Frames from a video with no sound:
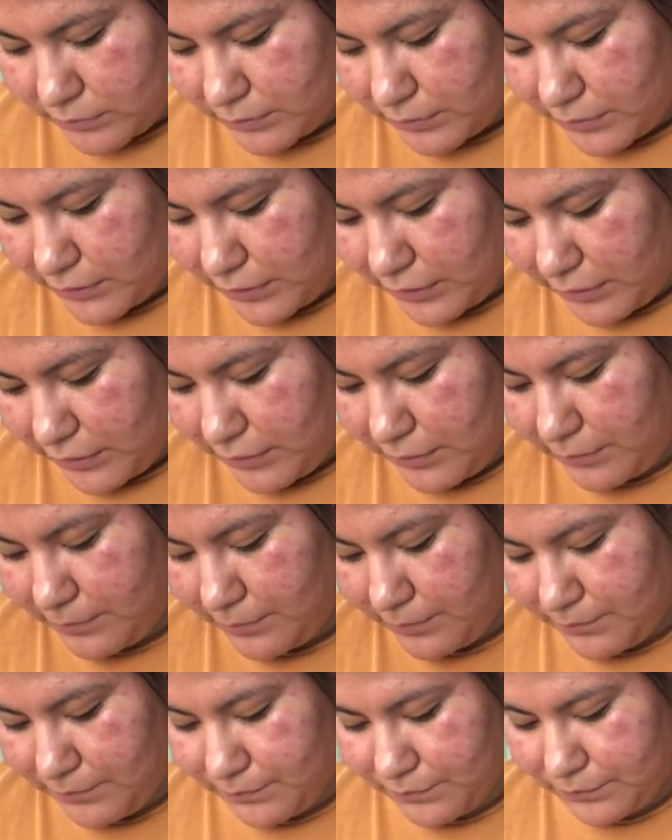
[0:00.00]
Okay.
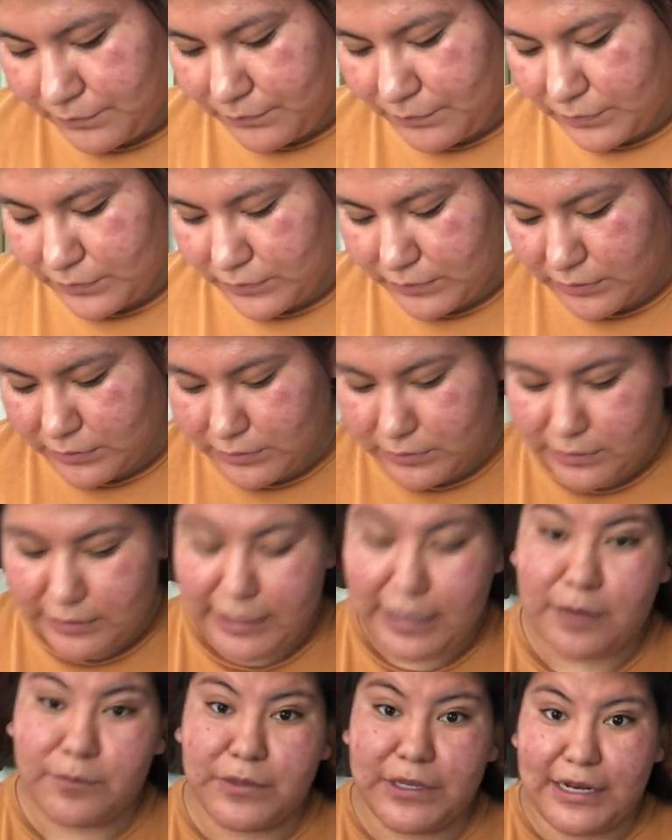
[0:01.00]
Now
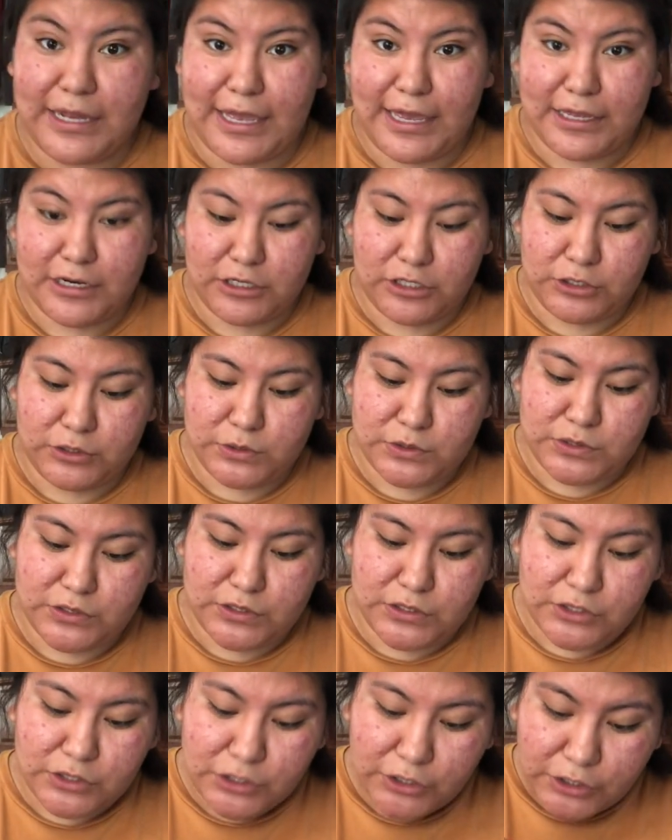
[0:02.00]
I'm going to add glue to
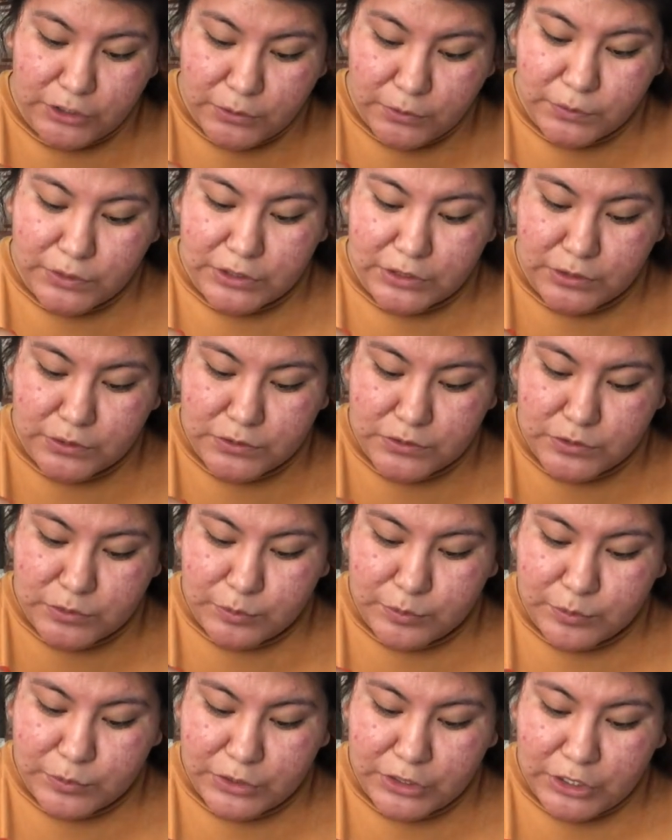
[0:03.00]
the 3rd window to
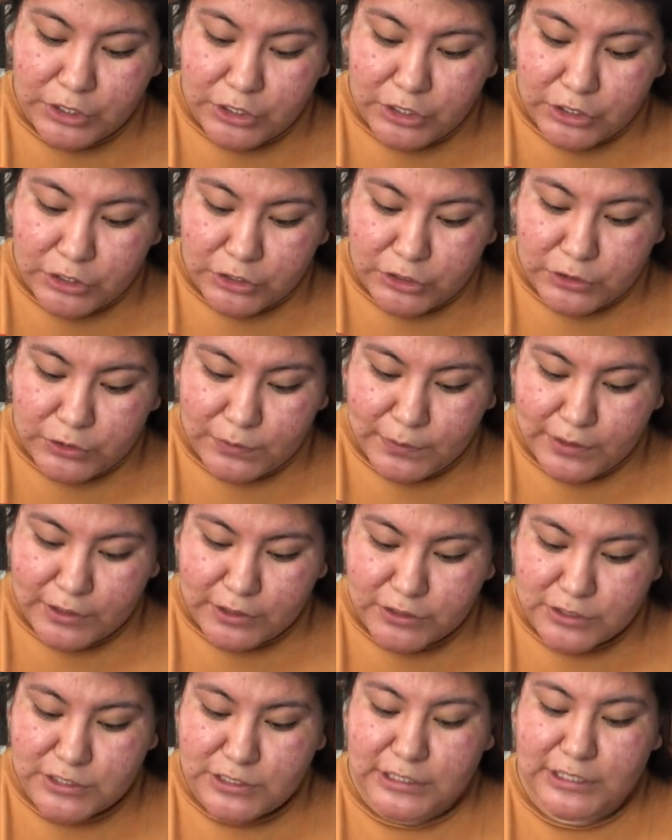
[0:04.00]
glue it
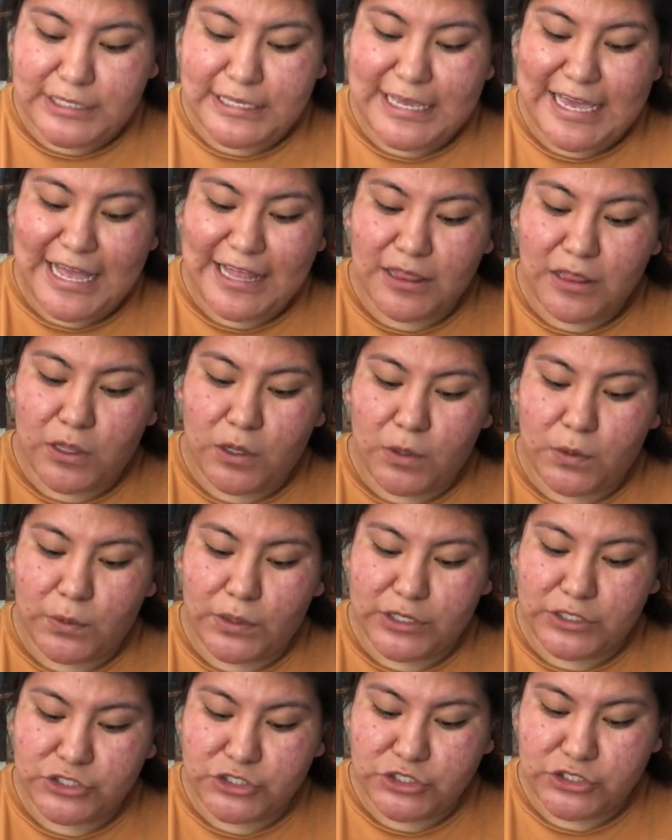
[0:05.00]
onto the yellow
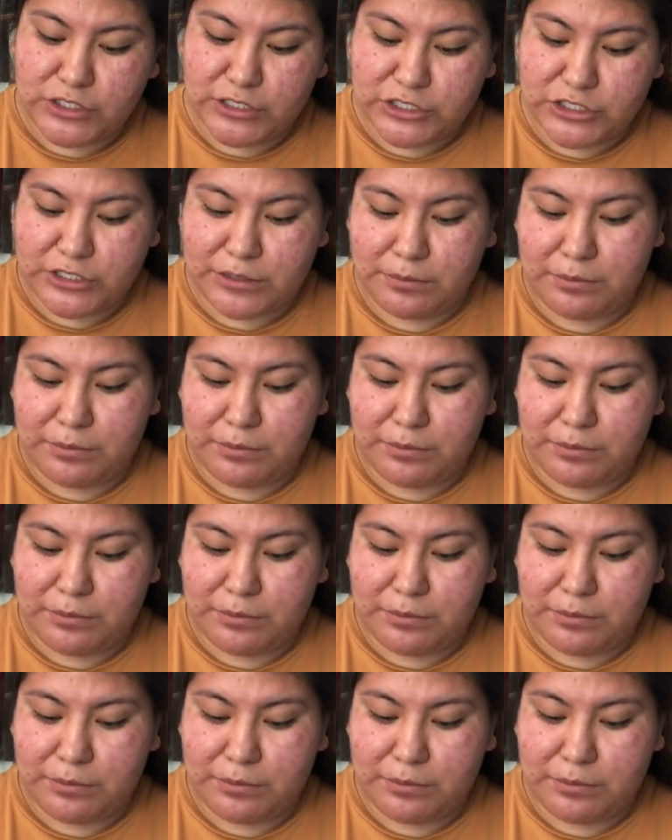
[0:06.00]
construction